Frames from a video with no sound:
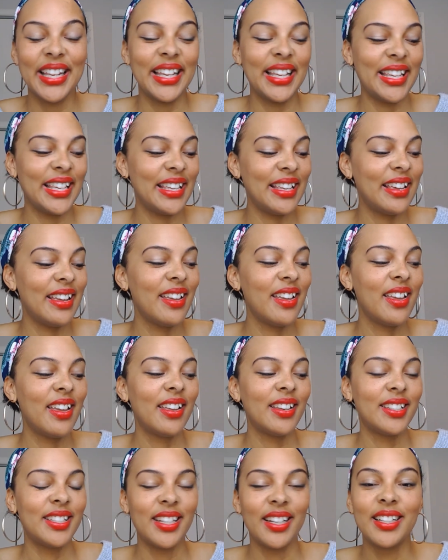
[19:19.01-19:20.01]
He
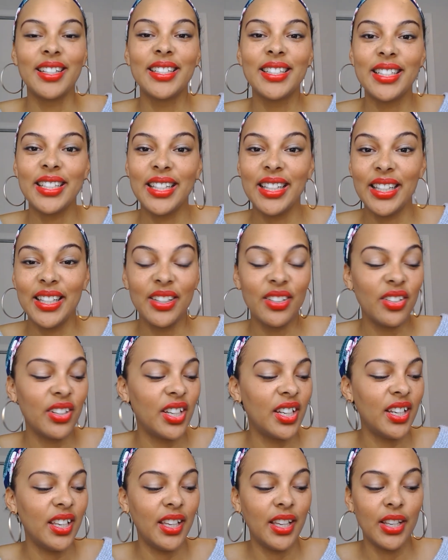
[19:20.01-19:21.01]
does heal
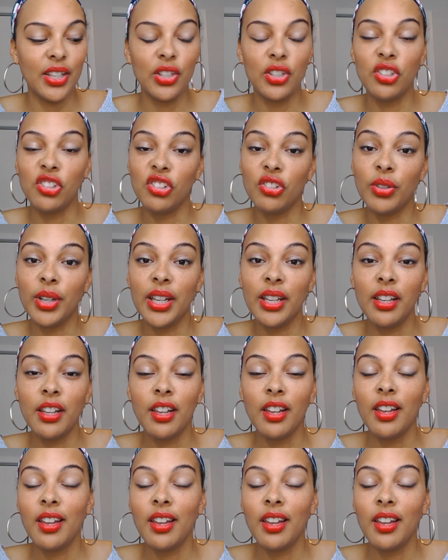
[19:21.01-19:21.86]
and he can do it